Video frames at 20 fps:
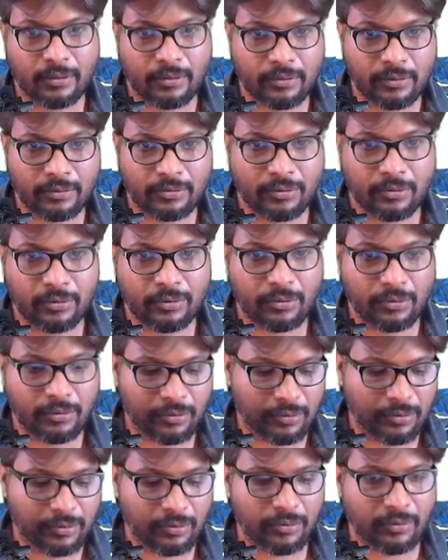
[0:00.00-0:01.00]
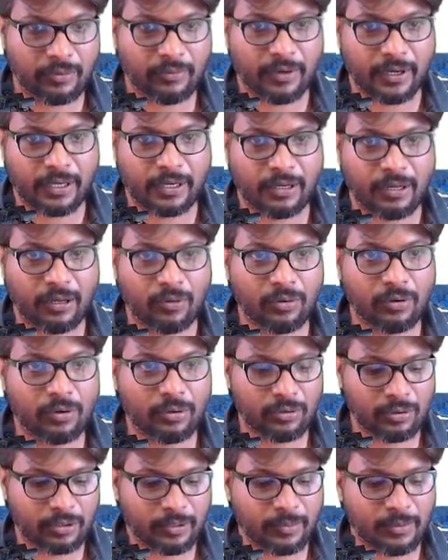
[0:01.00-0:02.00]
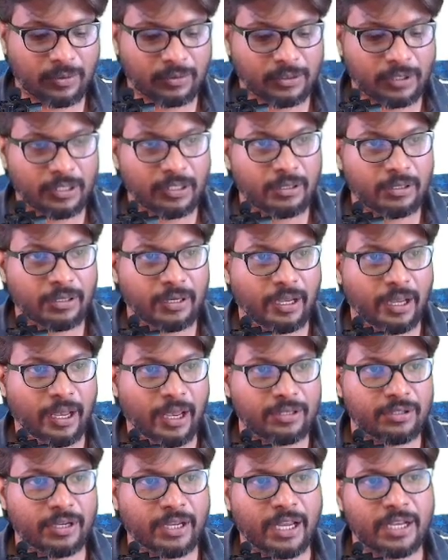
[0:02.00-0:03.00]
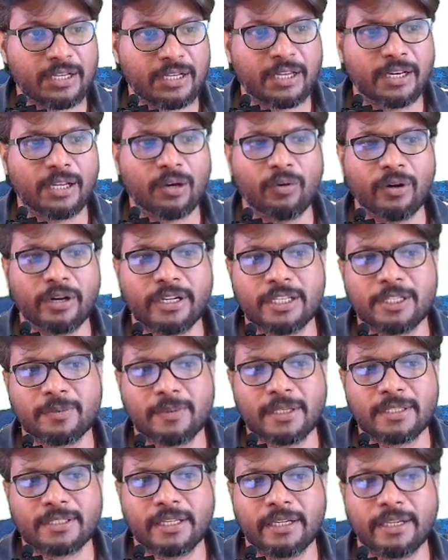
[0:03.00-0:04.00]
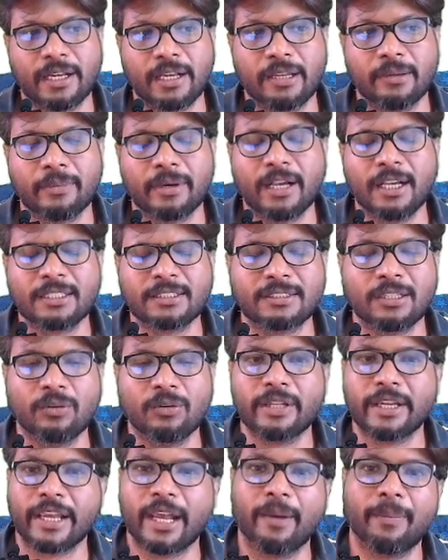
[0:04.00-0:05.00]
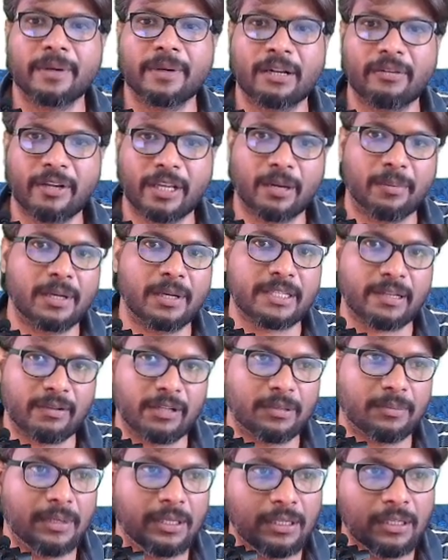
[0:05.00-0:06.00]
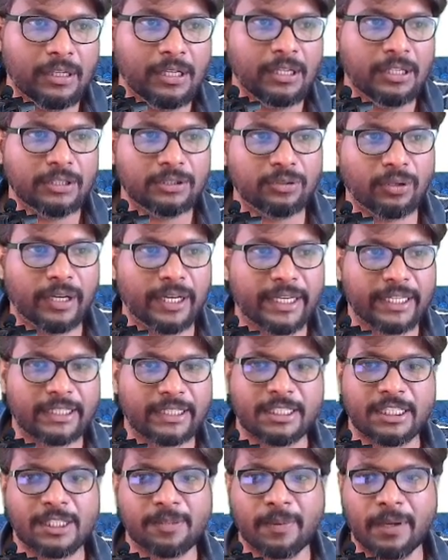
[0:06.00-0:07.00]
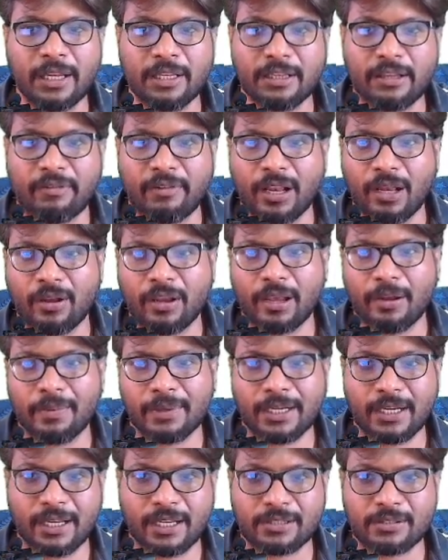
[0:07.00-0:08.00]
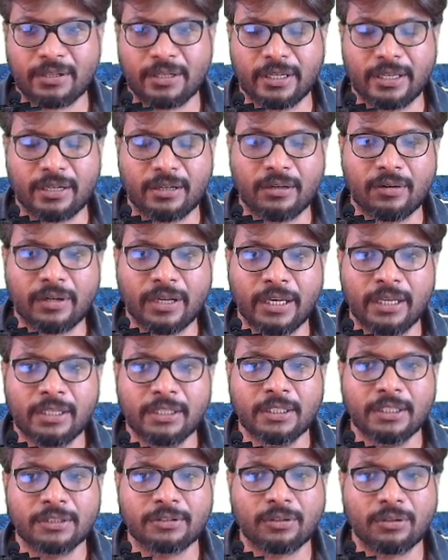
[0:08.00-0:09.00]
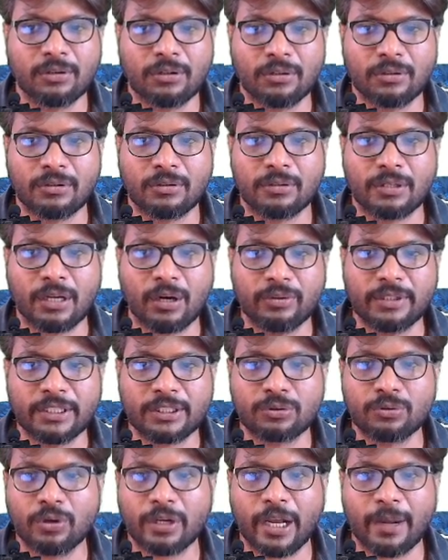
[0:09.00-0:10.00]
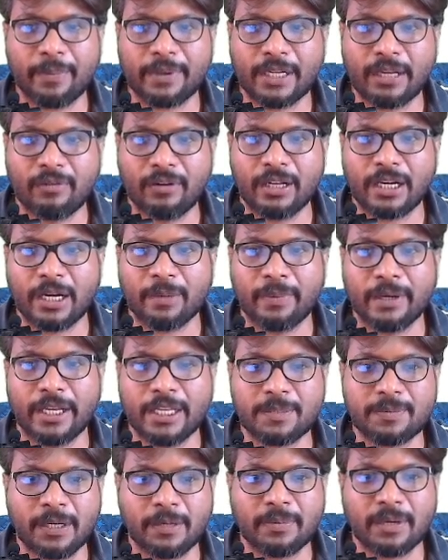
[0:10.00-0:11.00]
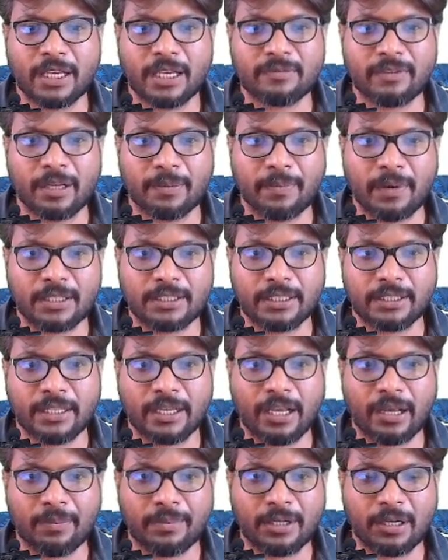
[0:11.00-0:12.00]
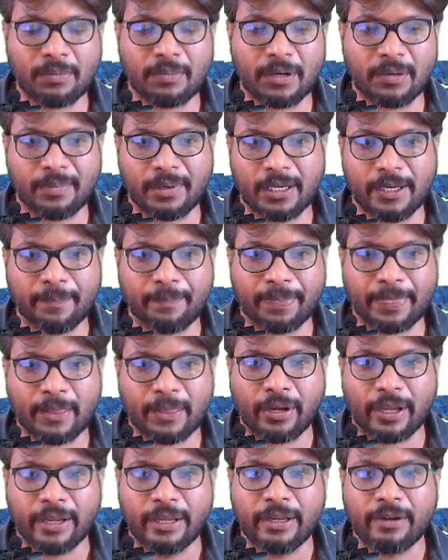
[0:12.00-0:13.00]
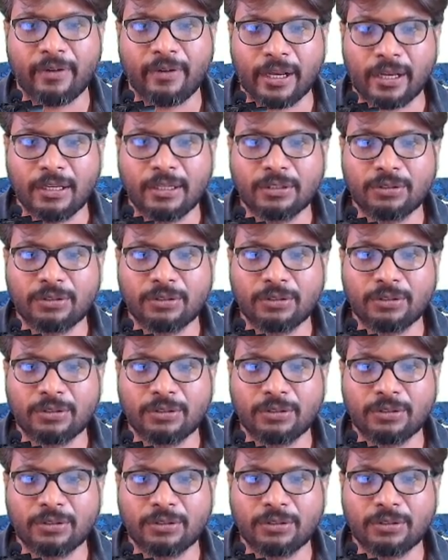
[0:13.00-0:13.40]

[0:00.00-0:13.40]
So fine, now go to the browser. As you can see, now it displays the Delhi, because now the capital variable is available, so it is displaying the value capital actually here. Okay, so now this no capital will not be displayed because we are passing the capital properly. Okay, fine.